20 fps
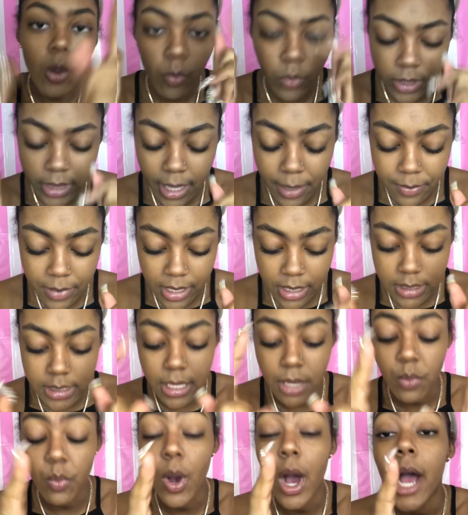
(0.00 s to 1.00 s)
With that being
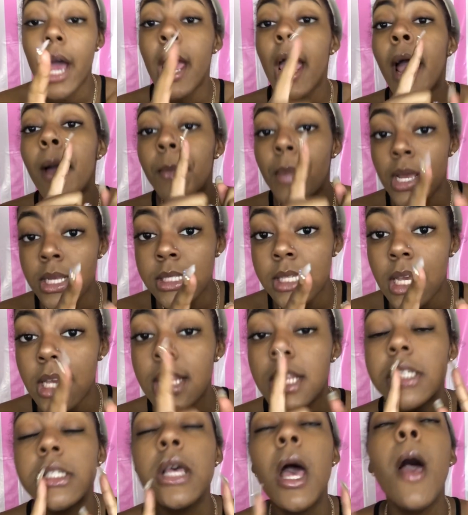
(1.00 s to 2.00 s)
said, why am I
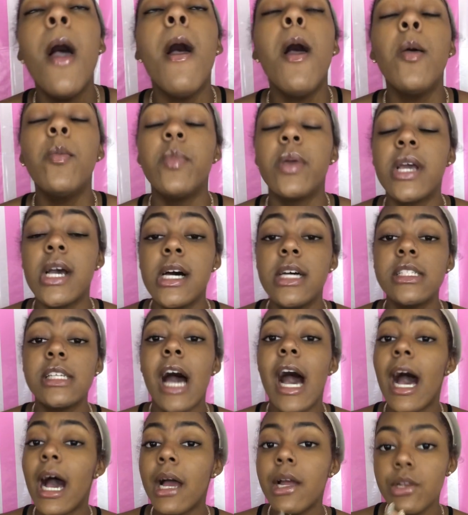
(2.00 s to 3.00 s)
saying this? Because
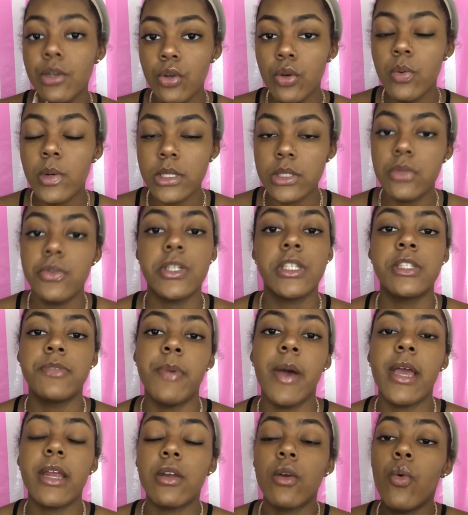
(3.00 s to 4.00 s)
I knew what to
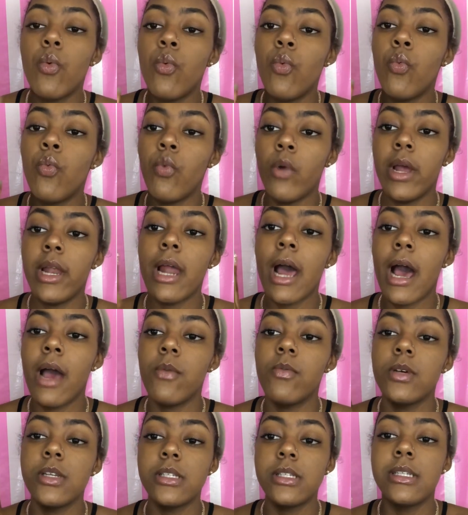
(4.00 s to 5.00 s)
expect when
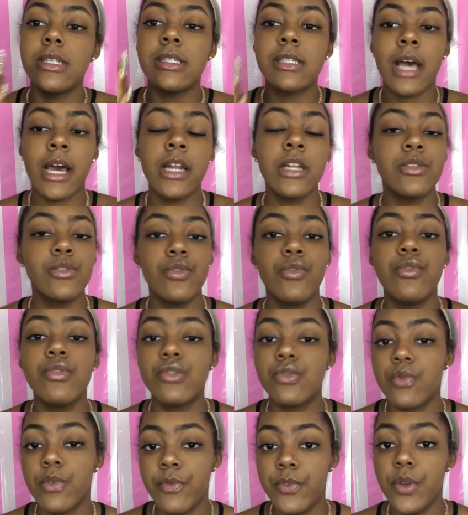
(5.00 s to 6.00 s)
I was deciding to do
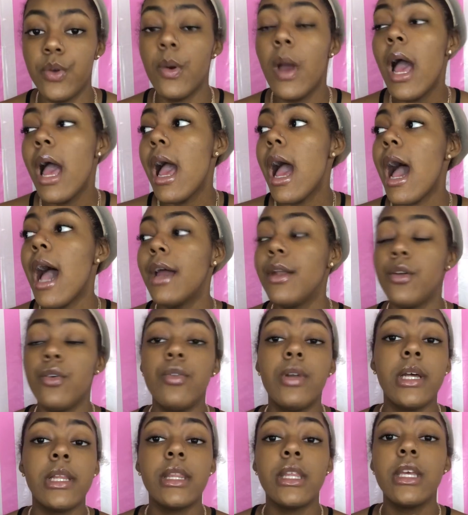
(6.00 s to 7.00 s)
this review. I
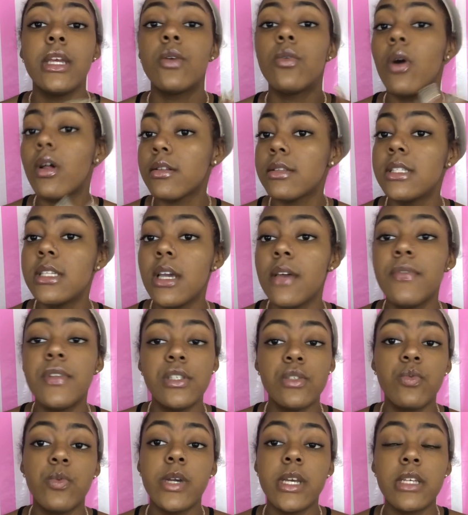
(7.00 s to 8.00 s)
knew that the quality of
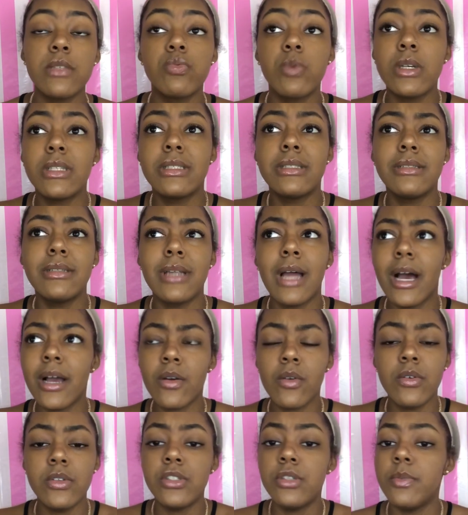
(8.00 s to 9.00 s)
these wigs was
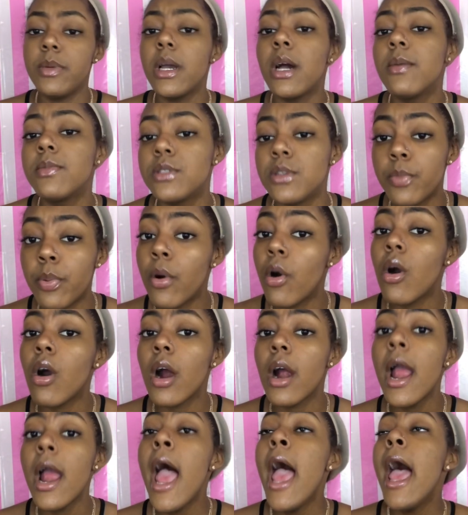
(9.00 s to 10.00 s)
not going to be up to
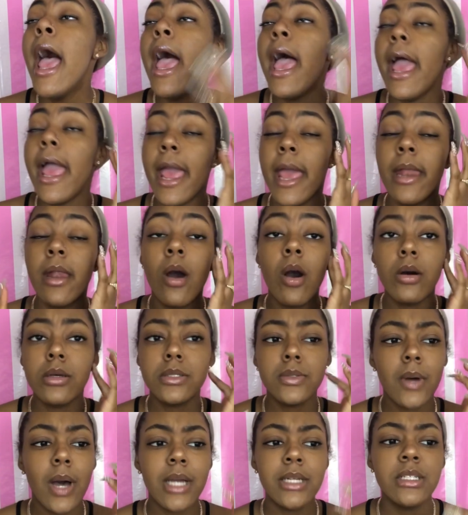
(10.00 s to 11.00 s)
par. And
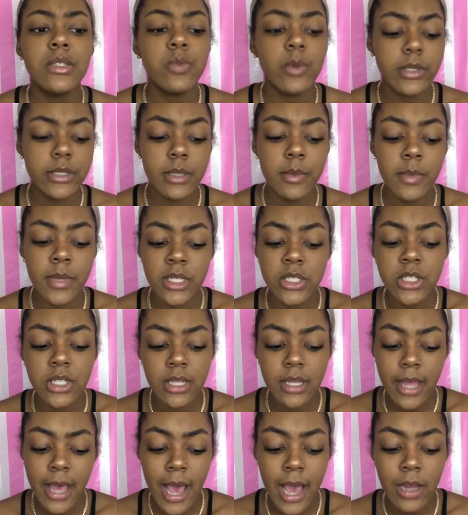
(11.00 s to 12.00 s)
also, I just want to
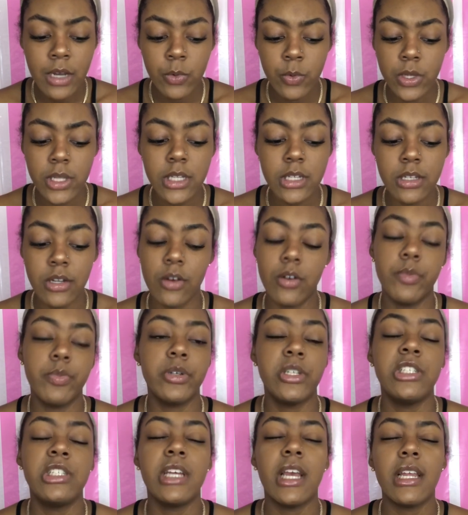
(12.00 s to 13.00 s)
mention that I really don't
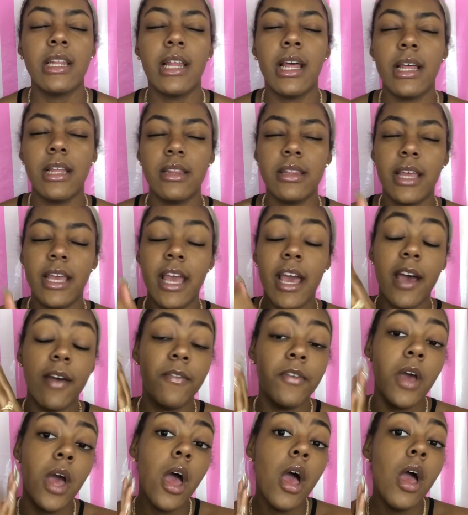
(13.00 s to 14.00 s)
appreciate that they
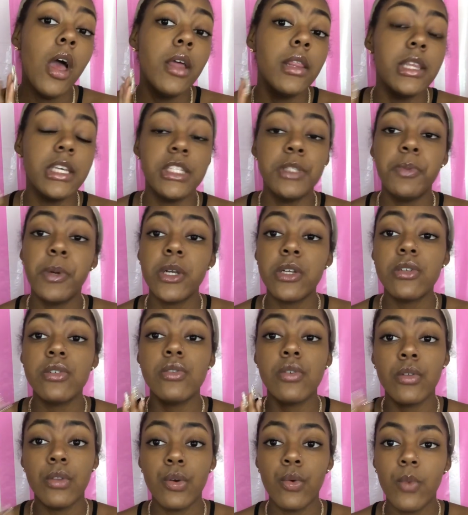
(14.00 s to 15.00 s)
have these
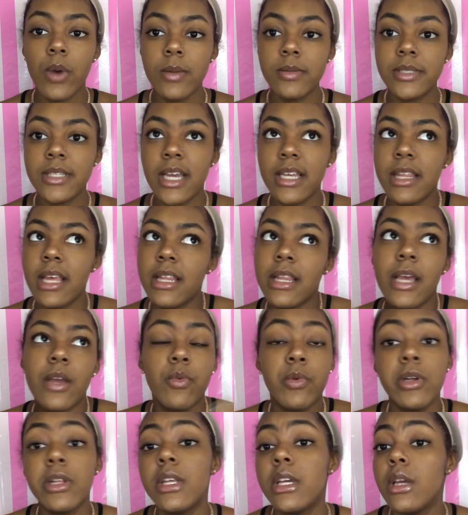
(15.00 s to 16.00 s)
pictures on their website that
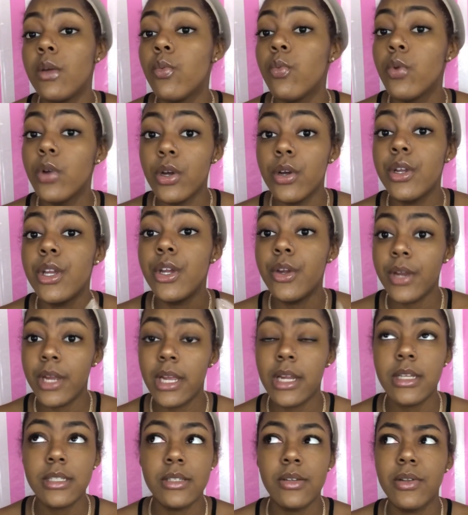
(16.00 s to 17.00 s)
like really reel you
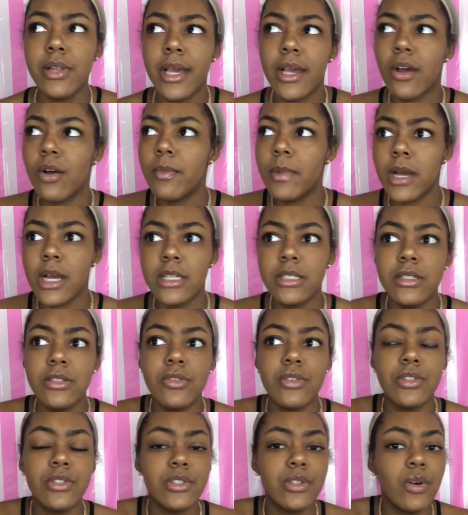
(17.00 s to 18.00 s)
in, because they're like, oh my gosh,
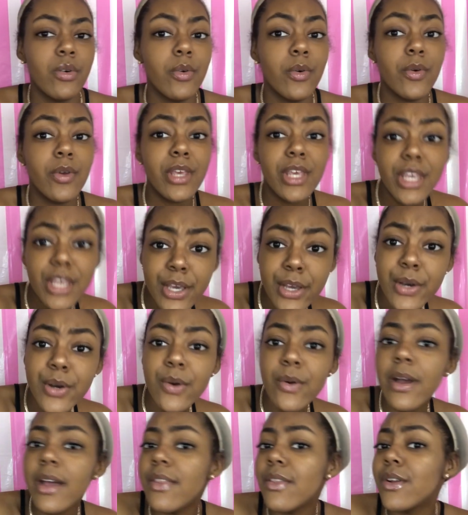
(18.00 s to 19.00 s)
these are so
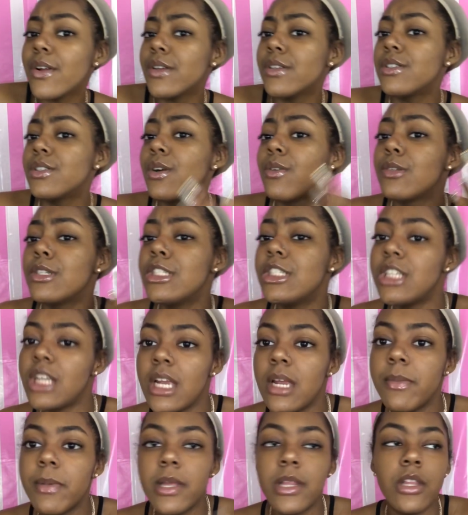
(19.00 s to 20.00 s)
cute and they're so
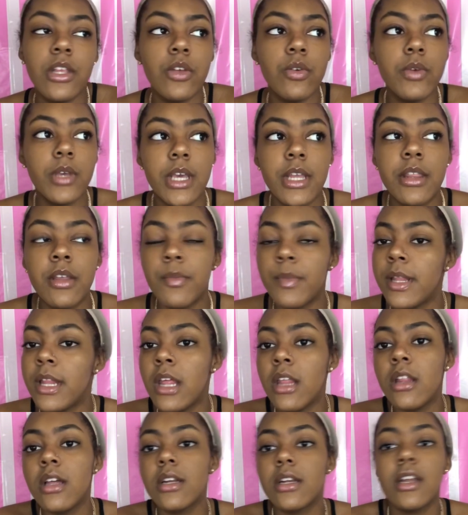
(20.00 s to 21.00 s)
cheap, and then you get them and
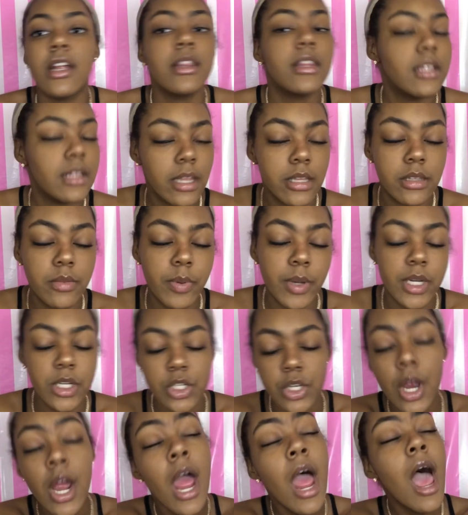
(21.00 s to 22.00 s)
they look nothing like the
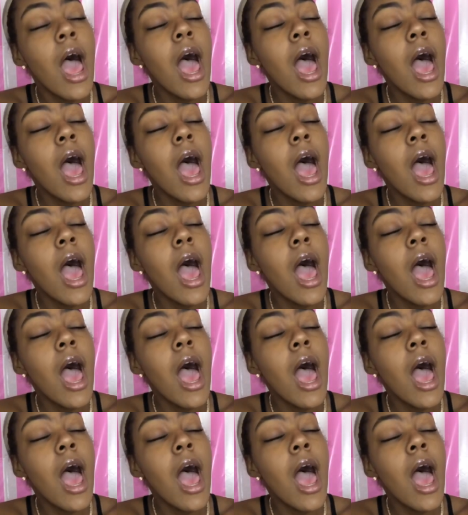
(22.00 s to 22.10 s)
picture.